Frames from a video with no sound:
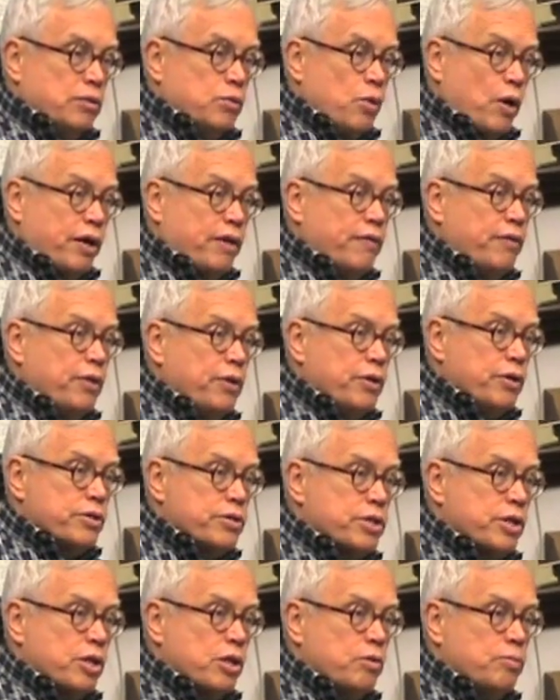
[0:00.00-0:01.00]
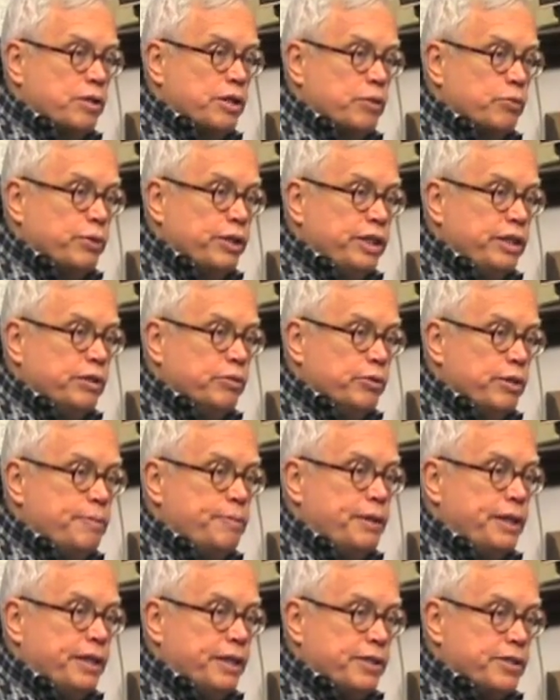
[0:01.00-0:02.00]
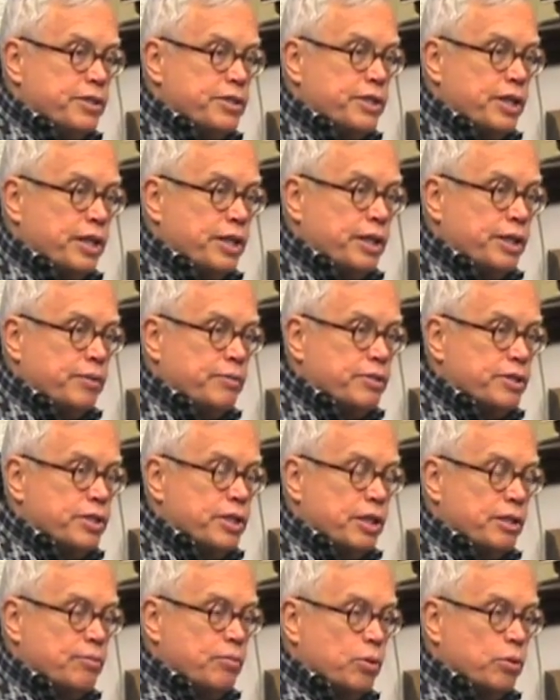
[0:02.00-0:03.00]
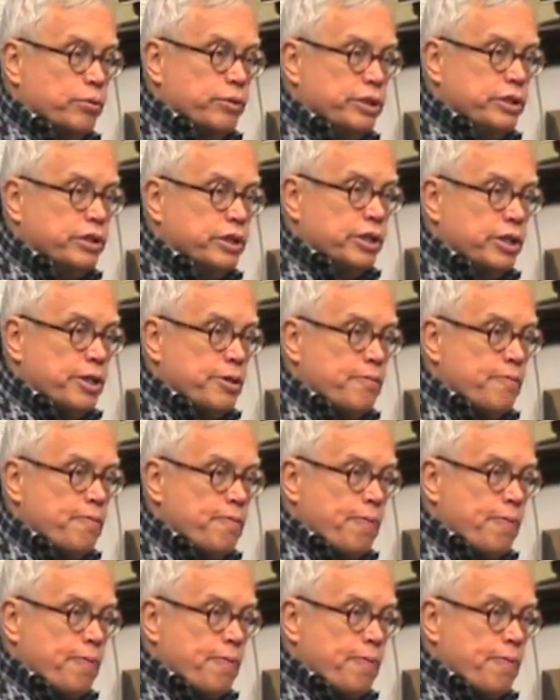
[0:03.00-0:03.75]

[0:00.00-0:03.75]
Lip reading: quite a few years ago, but a repeat of the study that was done more recently.